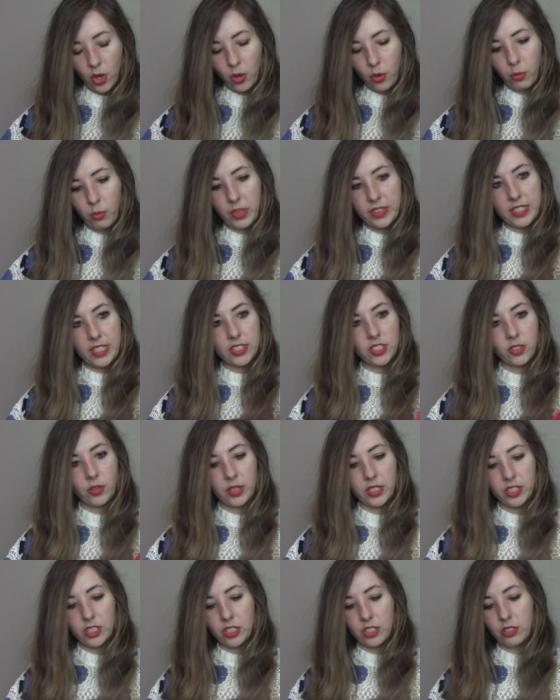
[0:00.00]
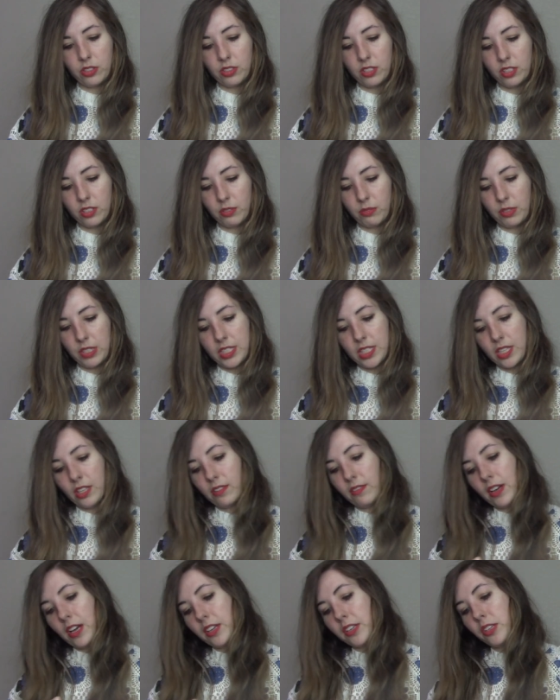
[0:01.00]
what that's going to do to the resale
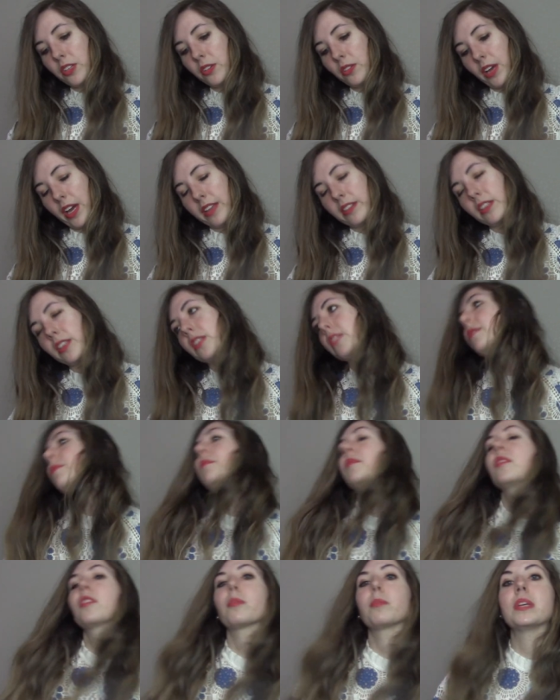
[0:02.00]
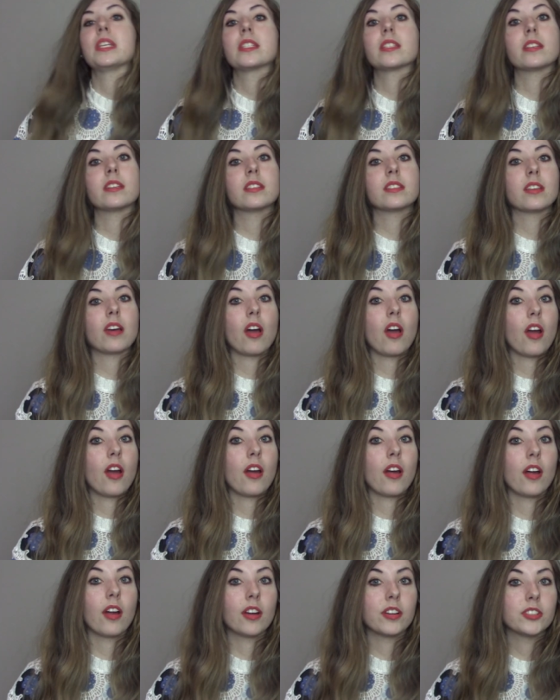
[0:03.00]
value. I think some of their pieces
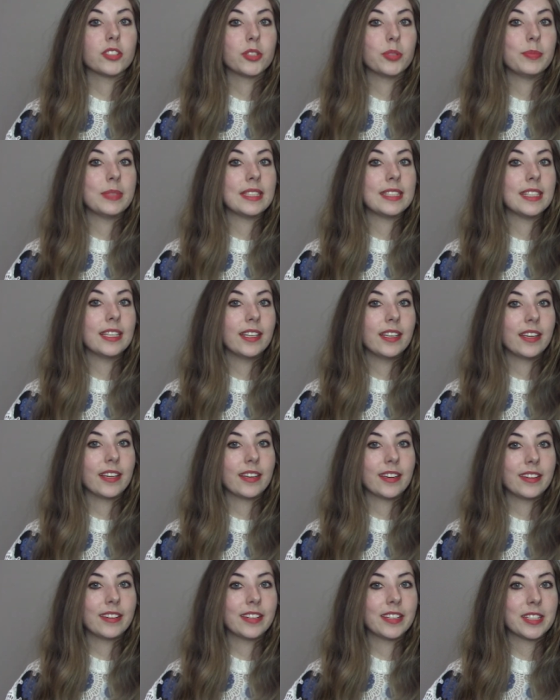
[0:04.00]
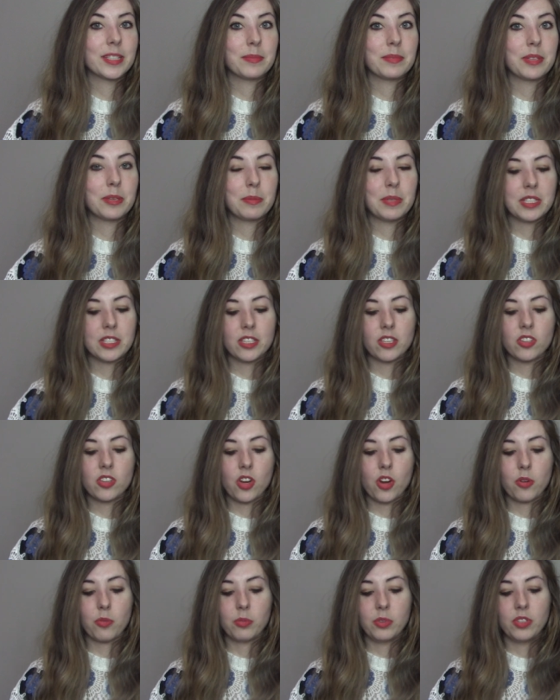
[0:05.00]
are too busy and I think some of their pieces
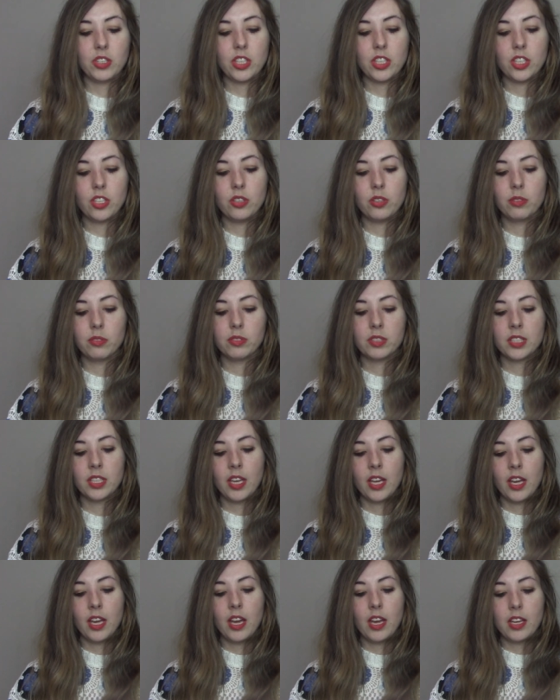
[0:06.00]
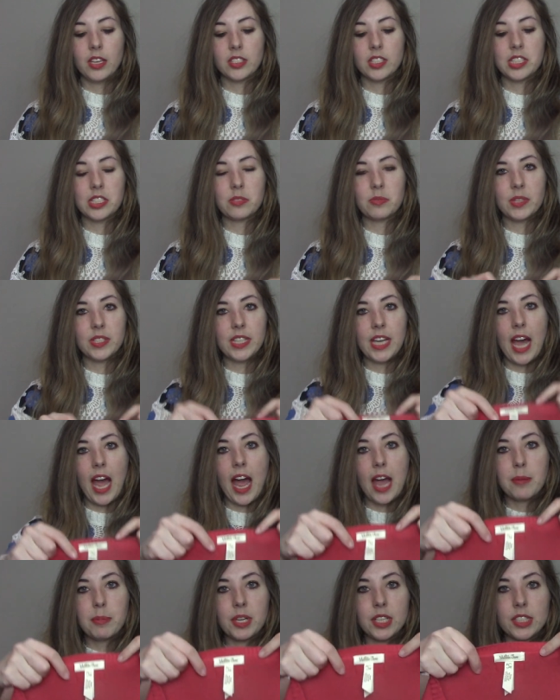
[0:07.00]
are really cute. This is one that
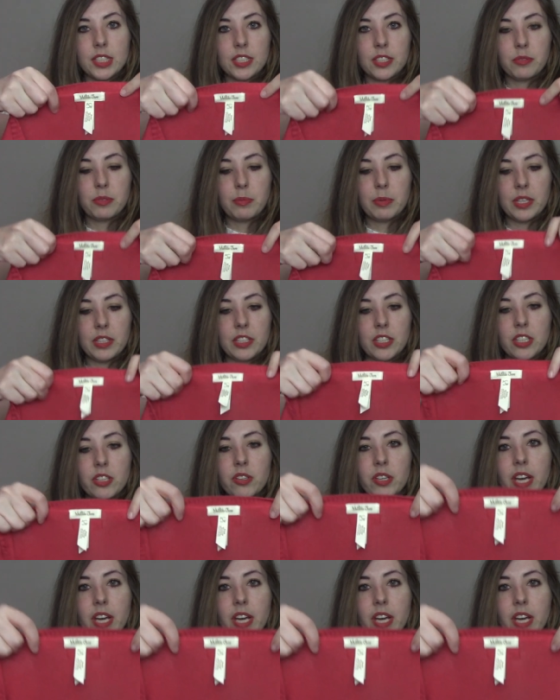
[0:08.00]
I personally would put in the cute